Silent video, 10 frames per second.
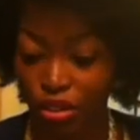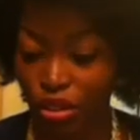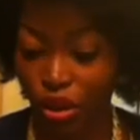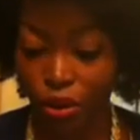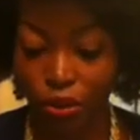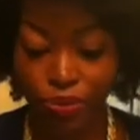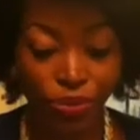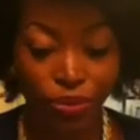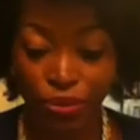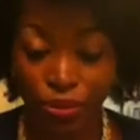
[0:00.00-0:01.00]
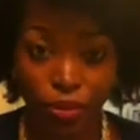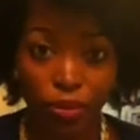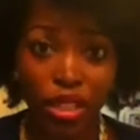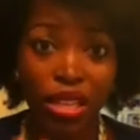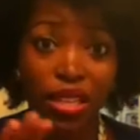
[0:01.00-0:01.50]
So
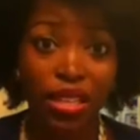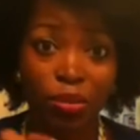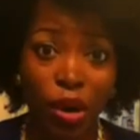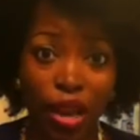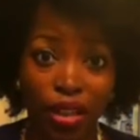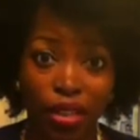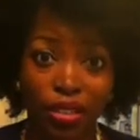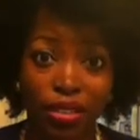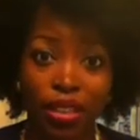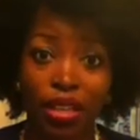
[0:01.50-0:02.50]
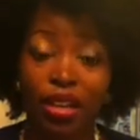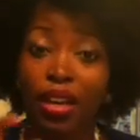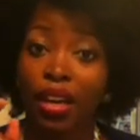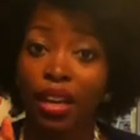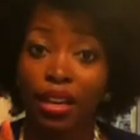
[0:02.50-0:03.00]
this product,
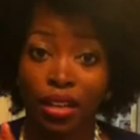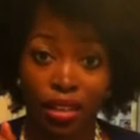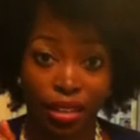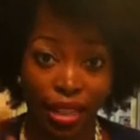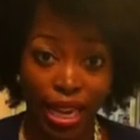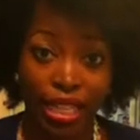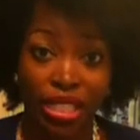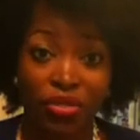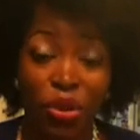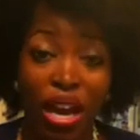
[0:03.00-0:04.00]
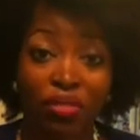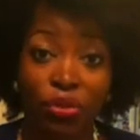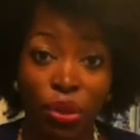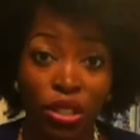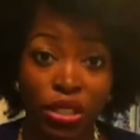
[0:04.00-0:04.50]
ladies, if you have
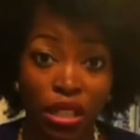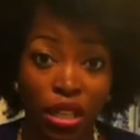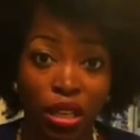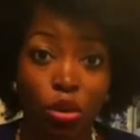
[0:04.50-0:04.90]
4C